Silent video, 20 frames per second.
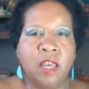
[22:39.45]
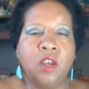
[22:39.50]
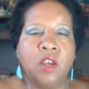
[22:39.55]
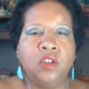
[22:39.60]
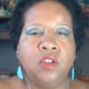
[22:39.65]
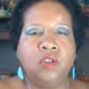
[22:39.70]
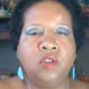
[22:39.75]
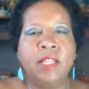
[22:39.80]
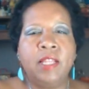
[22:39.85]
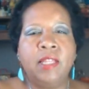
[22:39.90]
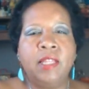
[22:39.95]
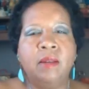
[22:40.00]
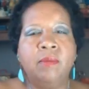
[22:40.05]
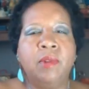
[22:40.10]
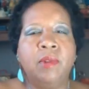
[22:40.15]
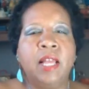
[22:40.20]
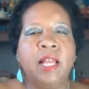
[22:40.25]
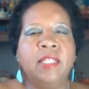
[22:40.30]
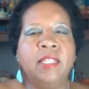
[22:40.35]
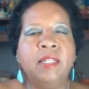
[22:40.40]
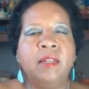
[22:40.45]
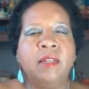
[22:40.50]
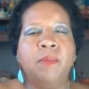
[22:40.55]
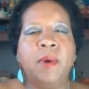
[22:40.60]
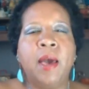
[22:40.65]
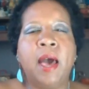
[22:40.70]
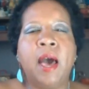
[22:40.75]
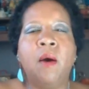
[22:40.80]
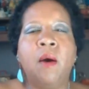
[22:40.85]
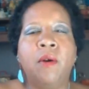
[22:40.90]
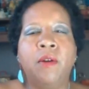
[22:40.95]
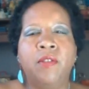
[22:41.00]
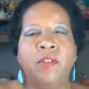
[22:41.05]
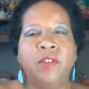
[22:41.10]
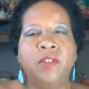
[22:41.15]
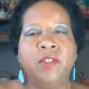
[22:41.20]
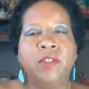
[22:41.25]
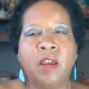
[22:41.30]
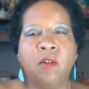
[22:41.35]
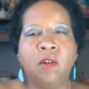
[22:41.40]
strengthen, bless, and empower
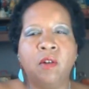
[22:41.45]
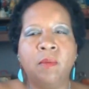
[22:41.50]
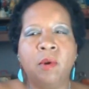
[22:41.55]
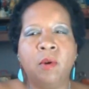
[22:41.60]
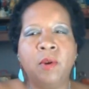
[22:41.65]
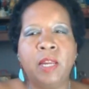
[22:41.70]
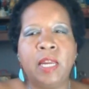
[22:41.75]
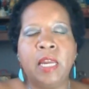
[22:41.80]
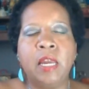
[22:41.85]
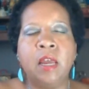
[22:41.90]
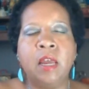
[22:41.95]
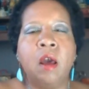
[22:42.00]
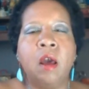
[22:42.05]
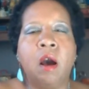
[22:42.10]
this ceremony,